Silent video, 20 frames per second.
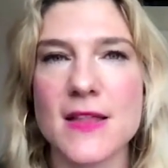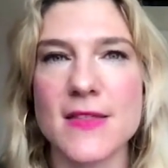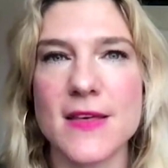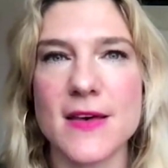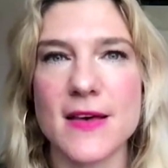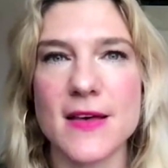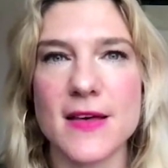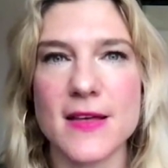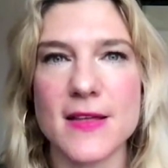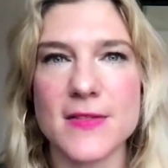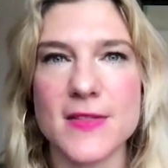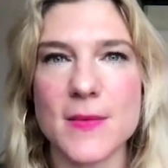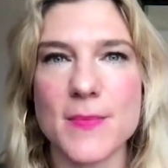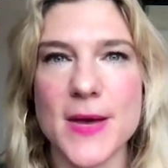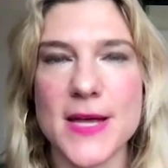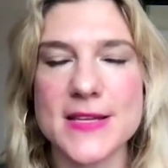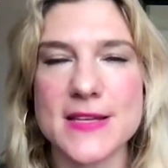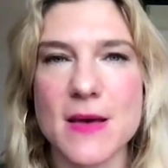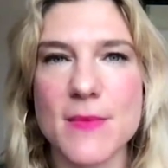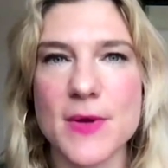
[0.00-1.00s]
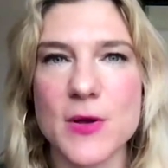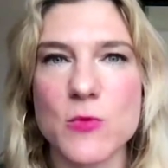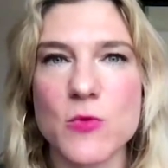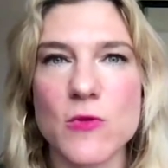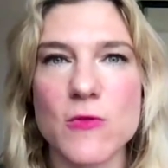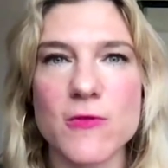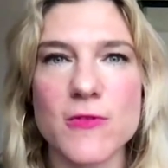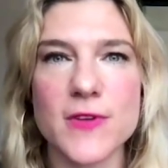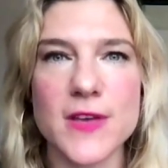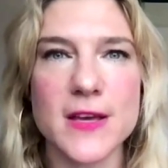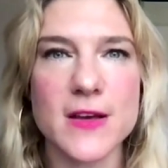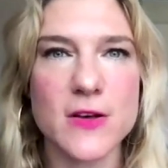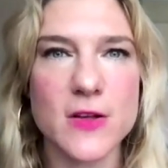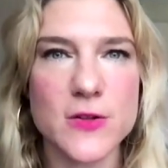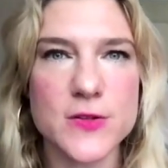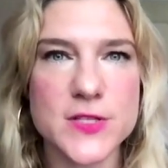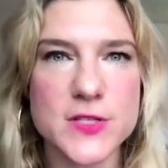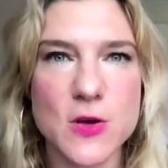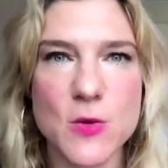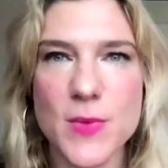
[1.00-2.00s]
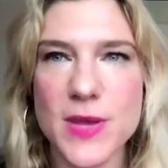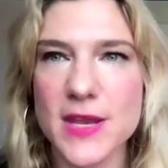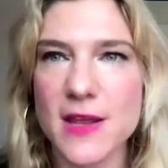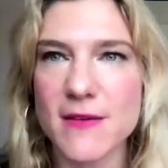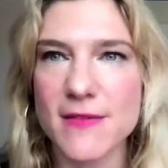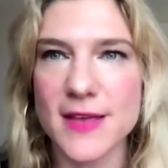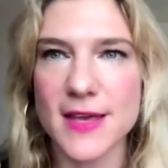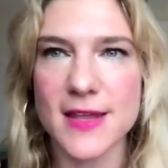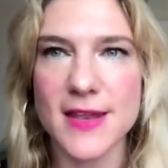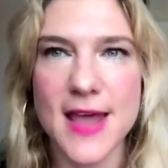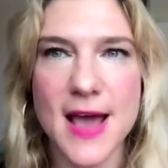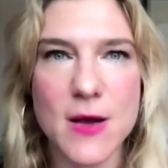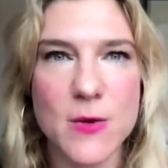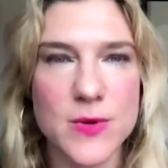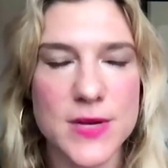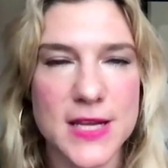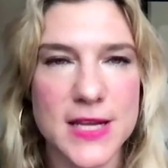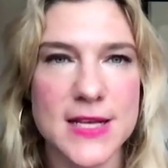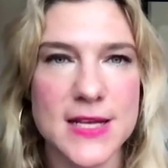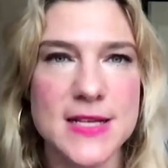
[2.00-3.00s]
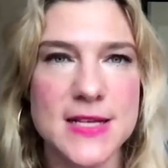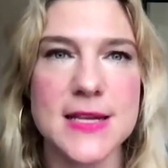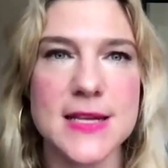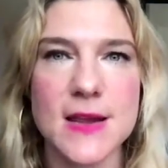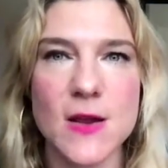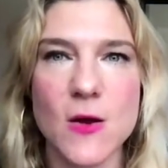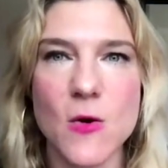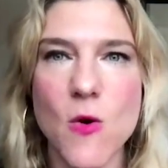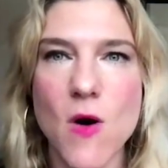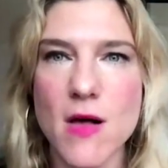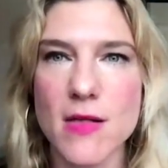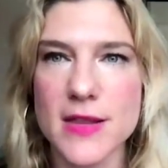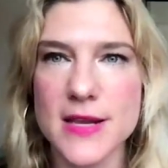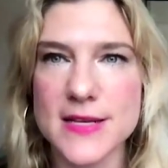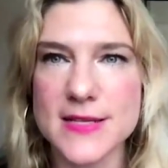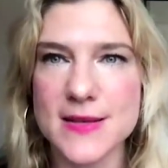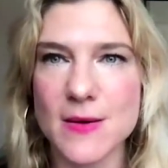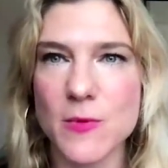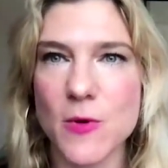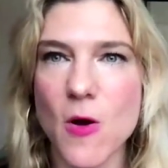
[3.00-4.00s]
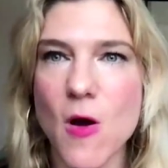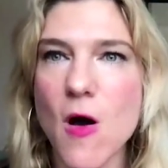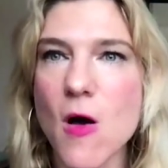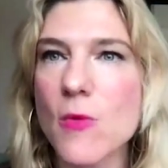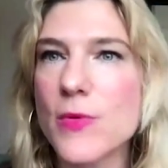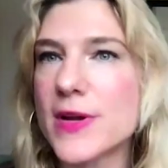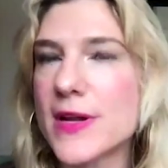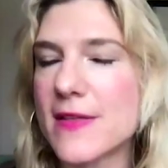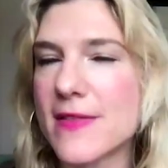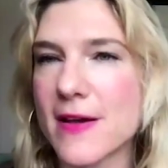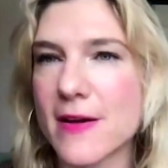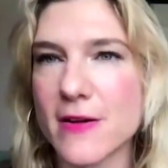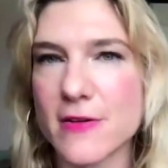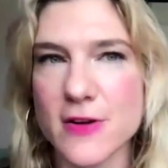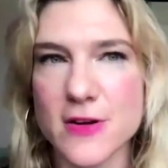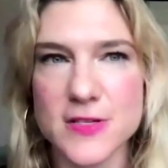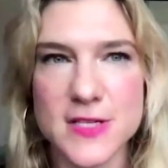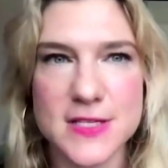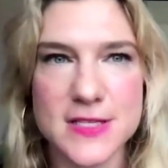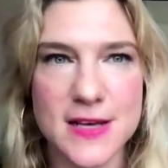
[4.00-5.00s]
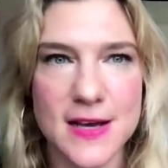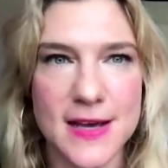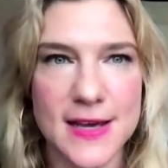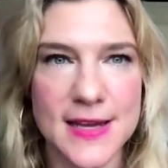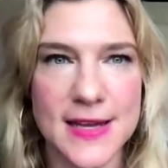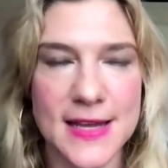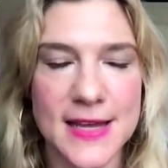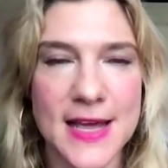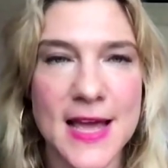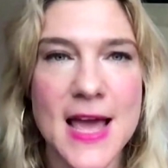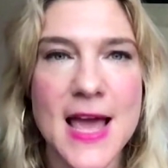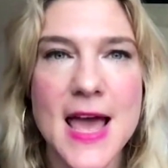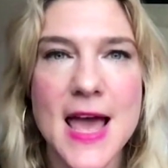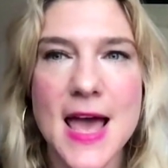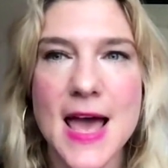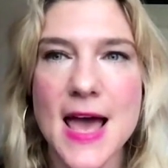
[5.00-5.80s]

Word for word: the, the pandemic revealed so many of the inequities and inequalities that were already there in our society